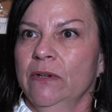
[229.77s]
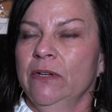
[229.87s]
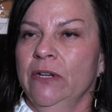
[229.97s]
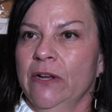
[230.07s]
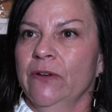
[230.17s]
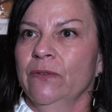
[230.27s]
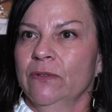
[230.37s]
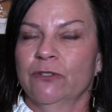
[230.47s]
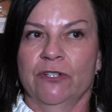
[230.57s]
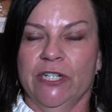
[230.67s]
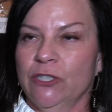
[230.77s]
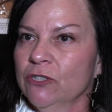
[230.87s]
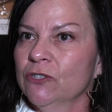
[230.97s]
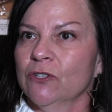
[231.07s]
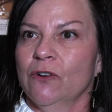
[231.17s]
you know,
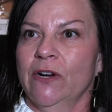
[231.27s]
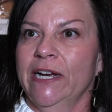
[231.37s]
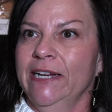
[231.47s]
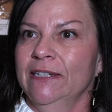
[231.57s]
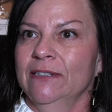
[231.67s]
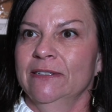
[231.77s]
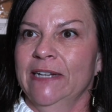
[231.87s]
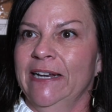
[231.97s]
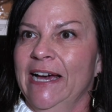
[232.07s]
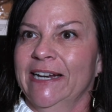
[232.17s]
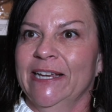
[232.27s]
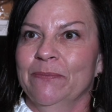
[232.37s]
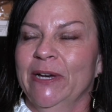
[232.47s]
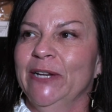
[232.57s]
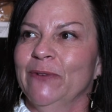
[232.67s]
traditions are great and, and how to
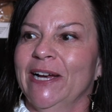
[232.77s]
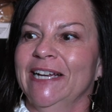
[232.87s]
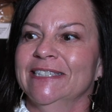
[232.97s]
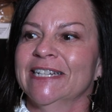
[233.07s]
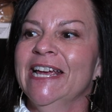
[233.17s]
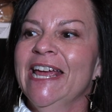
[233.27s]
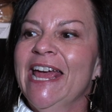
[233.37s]
get money raised.